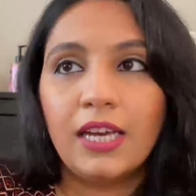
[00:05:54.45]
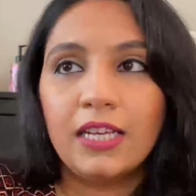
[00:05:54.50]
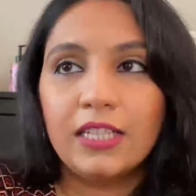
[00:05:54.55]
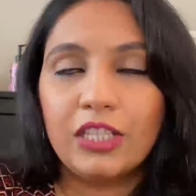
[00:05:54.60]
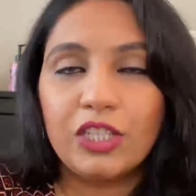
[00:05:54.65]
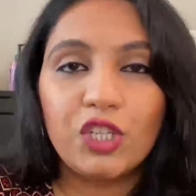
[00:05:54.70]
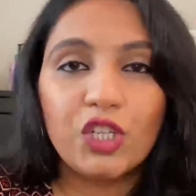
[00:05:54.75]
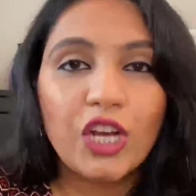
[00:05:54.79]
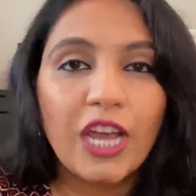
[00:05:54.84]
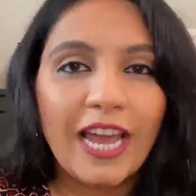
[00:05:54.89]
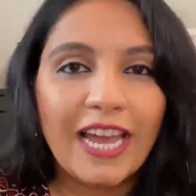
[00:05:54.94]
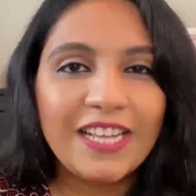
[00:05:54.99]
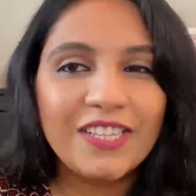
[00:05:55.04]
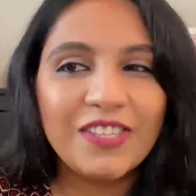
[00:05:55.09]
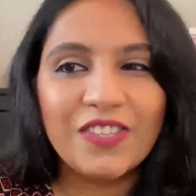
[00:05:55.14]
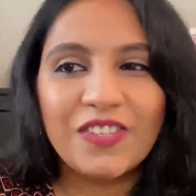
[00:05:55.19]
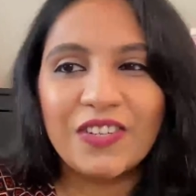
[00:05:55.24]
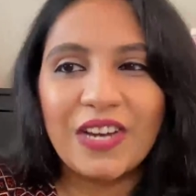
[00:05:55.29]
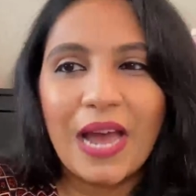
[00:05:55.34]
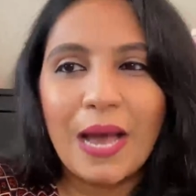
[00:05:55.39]
the chain
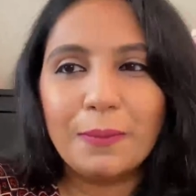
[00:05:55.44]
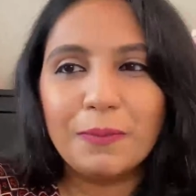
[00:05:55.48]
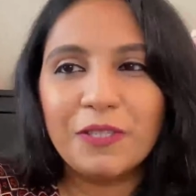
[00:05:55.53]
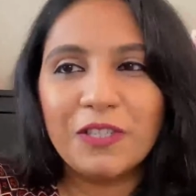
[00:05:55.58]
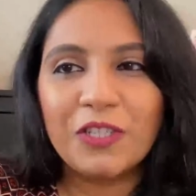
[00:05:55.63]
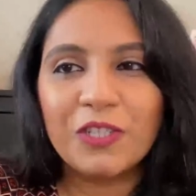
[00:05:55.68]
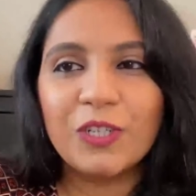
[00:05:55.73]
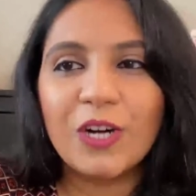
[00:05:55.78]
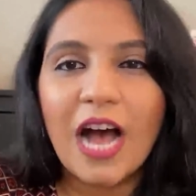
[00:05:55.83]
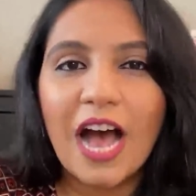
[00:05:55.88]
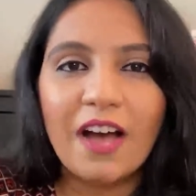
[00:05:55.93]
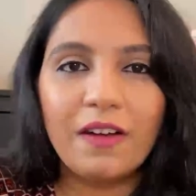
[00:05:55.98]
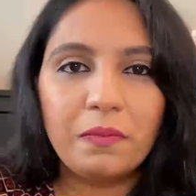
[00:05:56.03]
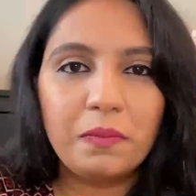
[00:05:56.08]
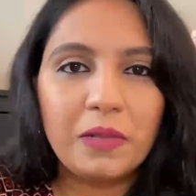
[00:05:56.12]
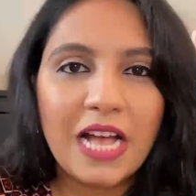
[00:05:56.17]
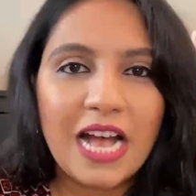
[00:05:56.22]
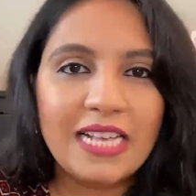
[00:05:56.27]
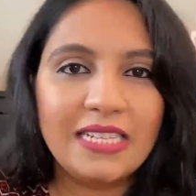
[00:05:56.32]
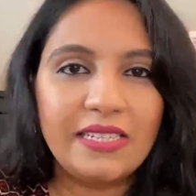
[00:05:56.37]
straps still have
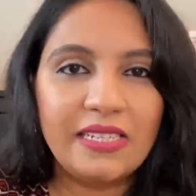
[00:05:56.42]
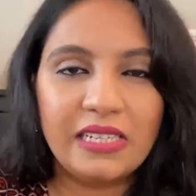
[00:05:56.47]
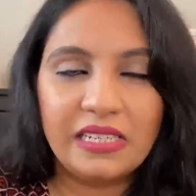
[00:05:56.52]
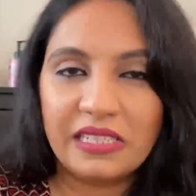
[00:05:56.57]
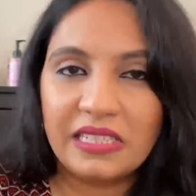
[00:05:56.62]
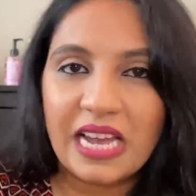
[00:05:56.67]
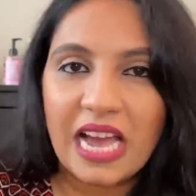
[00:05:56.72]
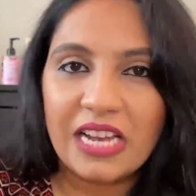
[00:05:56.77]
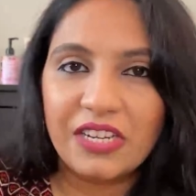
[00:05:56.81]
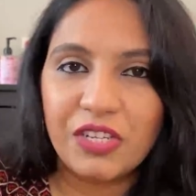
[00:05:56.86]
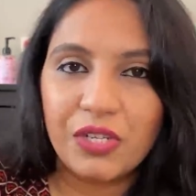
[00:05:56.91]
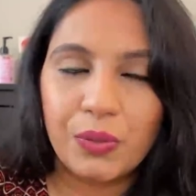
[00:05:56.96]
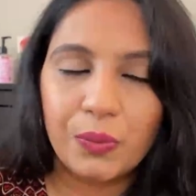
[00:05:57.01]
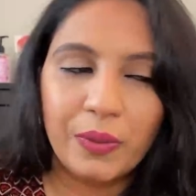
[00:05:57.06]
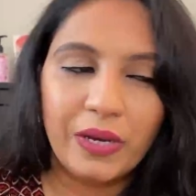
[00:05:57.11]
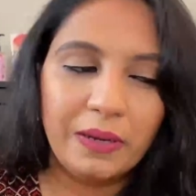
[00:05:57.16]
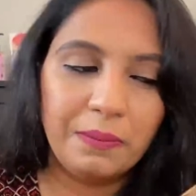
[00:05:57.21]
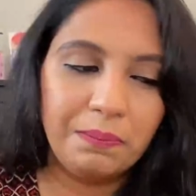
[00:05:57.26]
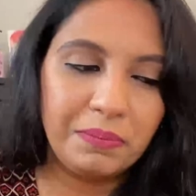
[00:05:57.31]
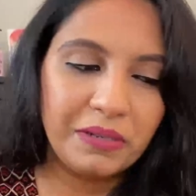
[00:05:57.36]
plastic attached to it,